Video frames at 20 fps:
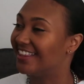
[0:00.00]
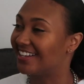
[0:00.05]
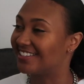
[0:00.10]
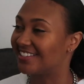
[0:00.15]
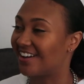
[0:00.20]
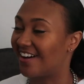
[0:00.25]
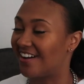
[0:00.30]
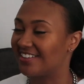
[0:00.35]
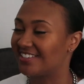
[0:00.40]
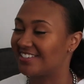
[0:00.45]

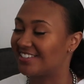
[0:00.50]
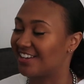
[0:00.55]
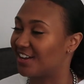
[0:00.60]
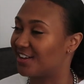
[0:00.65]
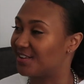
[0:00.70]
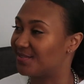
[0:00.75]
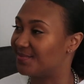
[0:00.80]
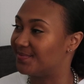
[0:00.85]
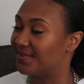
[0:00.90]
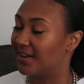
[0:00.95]
That's
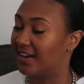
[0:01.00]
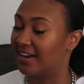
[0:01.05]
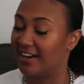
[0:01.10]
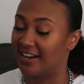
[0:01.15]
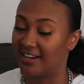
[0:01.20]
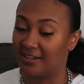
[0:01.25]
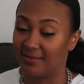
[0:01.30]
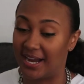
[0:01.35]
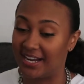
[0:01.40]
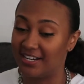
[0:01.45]
awesome.
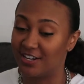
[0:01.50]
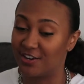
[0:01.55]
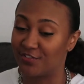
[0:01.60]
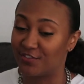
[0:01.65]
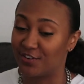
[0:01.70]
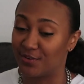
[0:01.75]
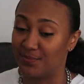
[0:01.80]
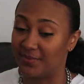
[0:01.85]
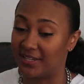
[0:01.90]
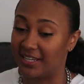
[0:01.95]
I know
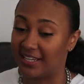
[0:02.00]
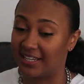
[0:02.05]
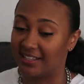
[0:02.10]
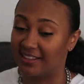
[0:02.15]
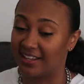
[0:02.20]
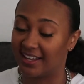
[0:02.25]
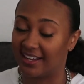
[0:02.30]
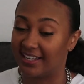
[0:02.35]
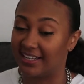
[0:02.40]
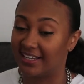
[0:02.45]
for me,
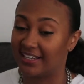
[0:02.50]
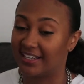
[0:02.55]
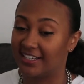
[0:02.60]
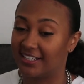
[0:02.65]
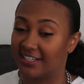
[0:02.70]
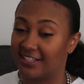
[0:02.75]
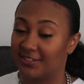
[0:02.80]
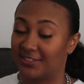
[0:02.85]
like,